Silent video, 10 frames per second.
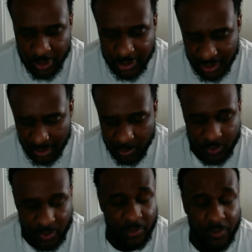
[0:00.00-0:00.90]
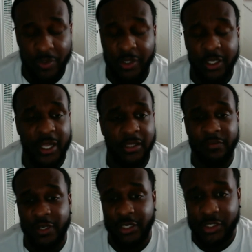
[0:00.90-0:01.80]
examples, right? When we look at
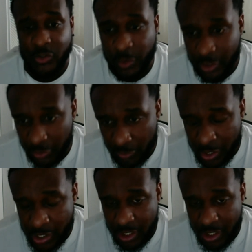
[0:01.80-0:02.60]
Leviticus 23,